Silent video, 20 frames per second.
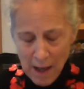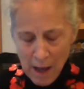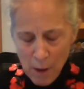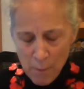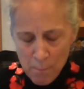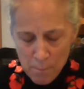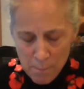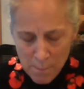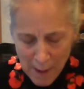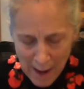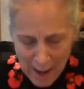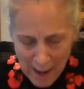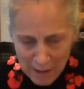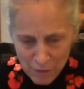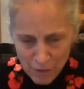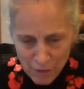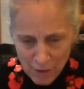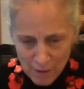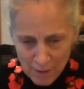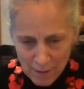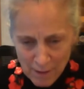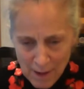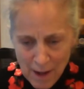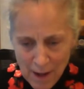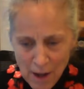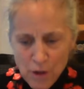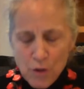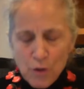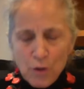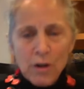imagine
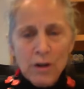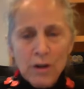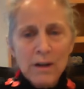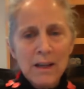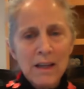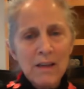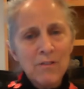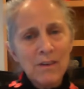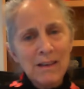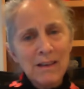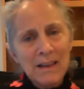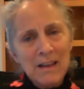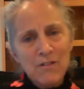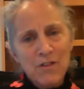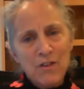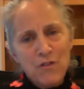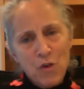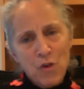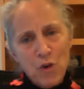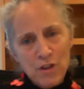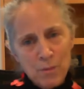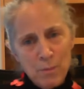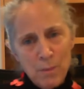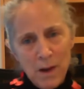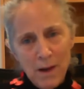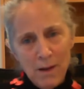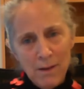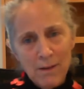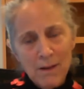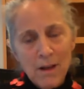you couldn't even leave a
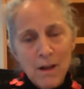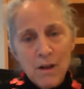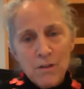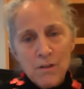voicemail.